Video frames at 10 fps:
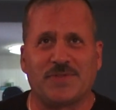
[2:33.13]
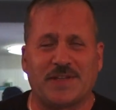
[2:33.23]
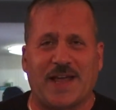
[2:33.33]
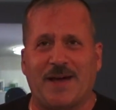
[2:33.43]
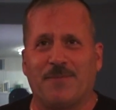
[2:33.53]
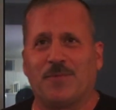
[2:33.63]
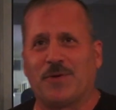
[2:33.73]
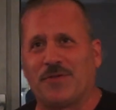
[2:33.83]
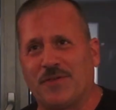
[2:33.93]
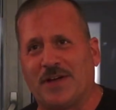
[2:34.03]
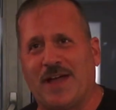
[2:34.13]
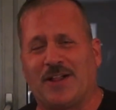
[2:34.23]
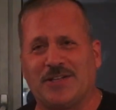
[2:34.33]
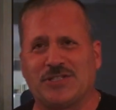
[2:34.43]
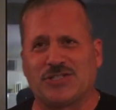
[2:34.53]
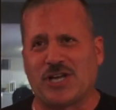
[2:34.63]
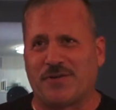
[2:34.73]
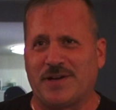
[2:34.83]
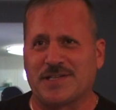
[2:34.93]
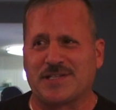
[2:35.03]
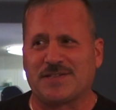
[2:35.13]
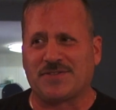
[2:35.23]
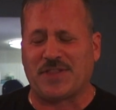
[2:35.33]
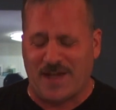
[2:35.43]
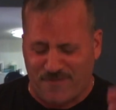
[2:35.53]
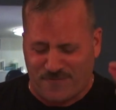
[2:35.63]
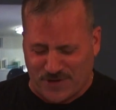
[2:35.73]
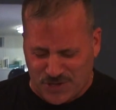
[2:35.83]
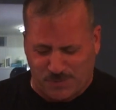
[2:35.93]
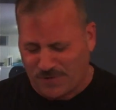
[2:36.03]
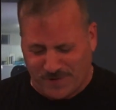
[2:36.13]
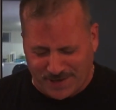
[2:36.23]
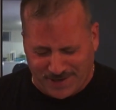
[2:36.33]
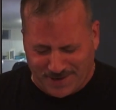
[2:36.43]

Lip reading: Damn, with Ellen DeGeneres, that fish movie.